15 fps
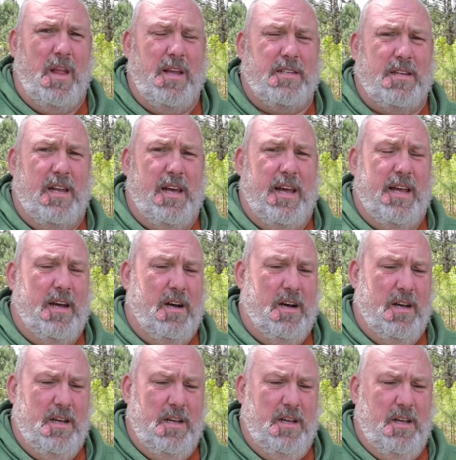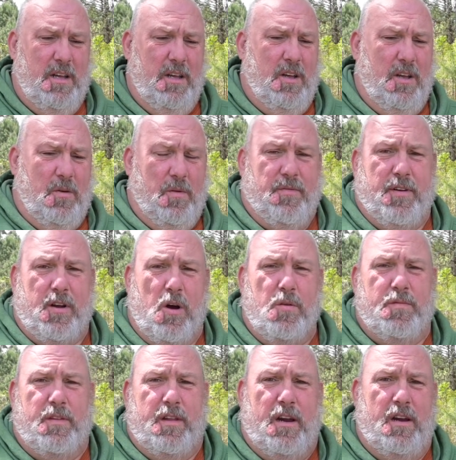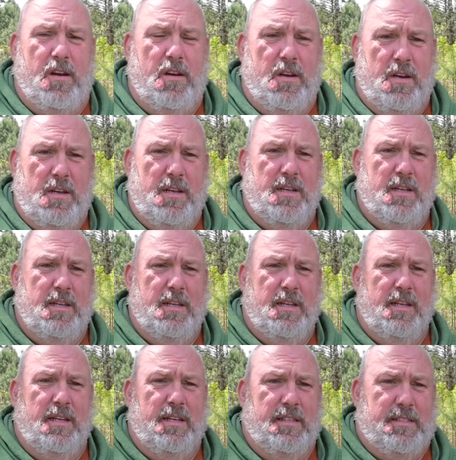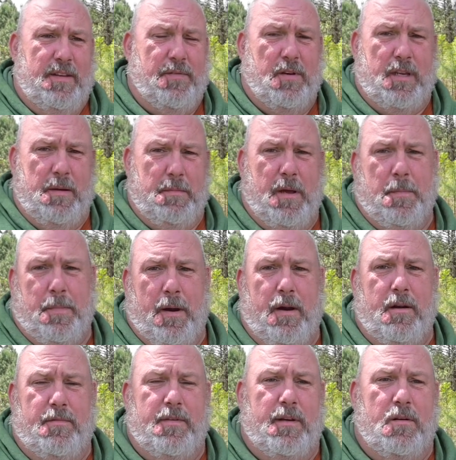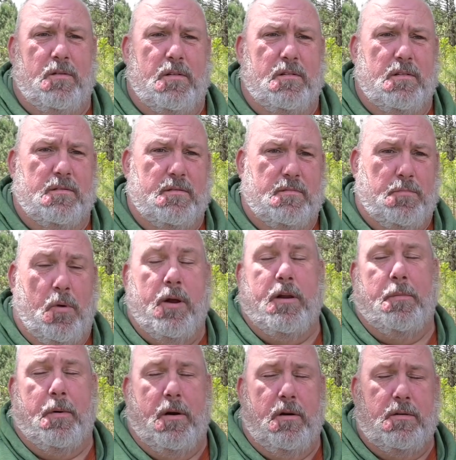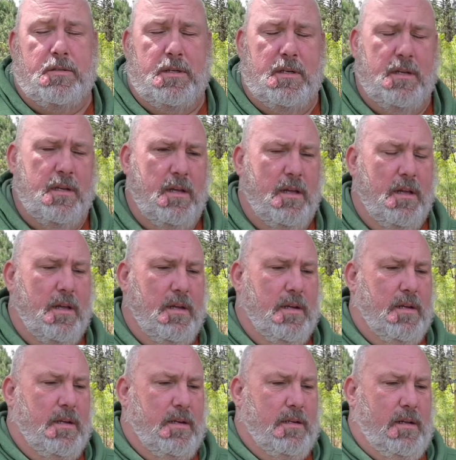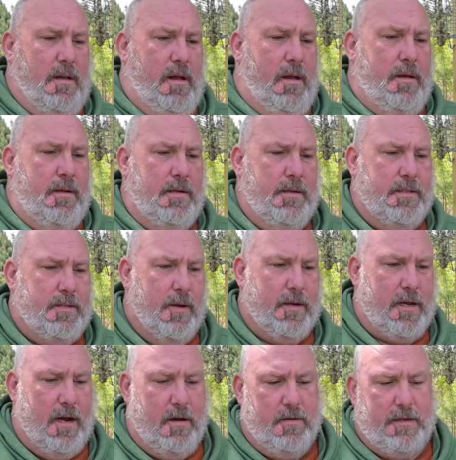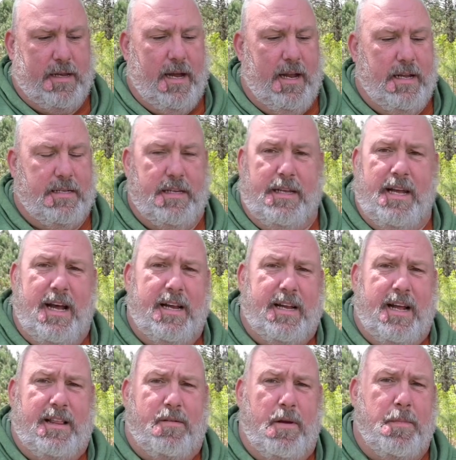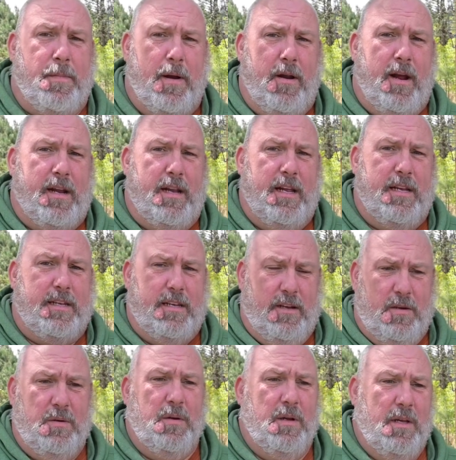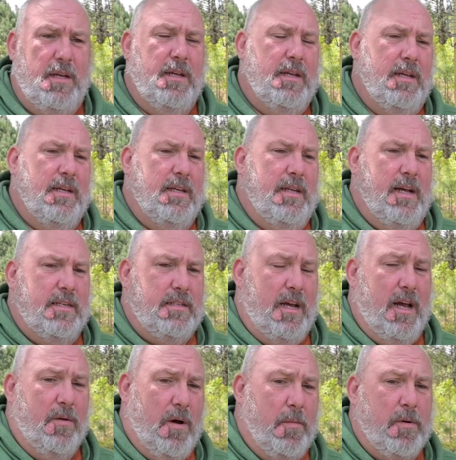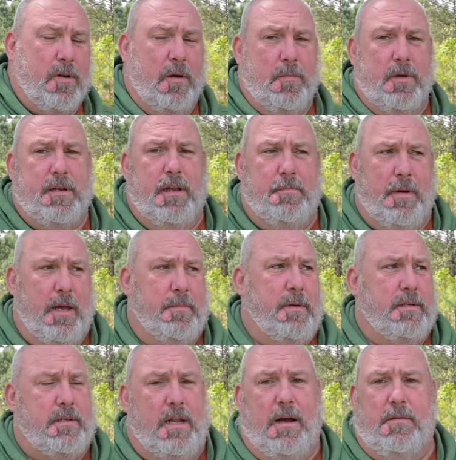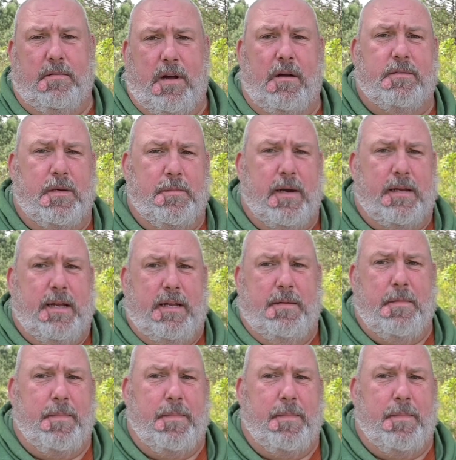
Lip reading: said, hey, if you go over there, see if you can get me a pair of, breeder birds. So I called the guy and he said, yeah, I got 3 pair I can let go. I said, well, I'm going to come look at the babies and I'll see about getting